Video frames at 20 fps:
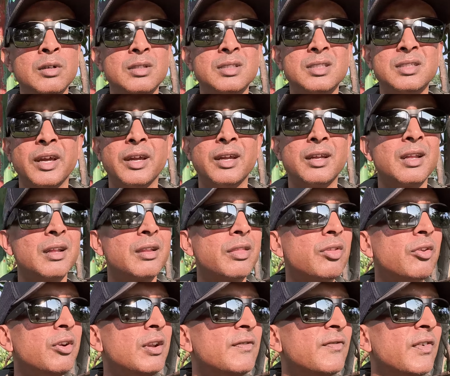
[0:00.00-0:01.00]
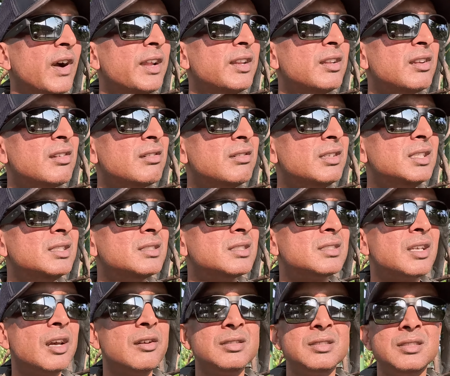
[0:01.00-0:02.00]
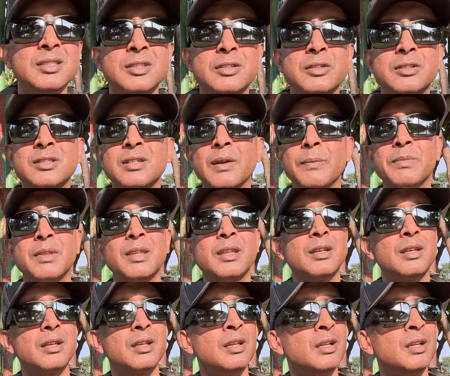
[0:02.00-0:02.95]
It's like 35 degrees Celsius or something.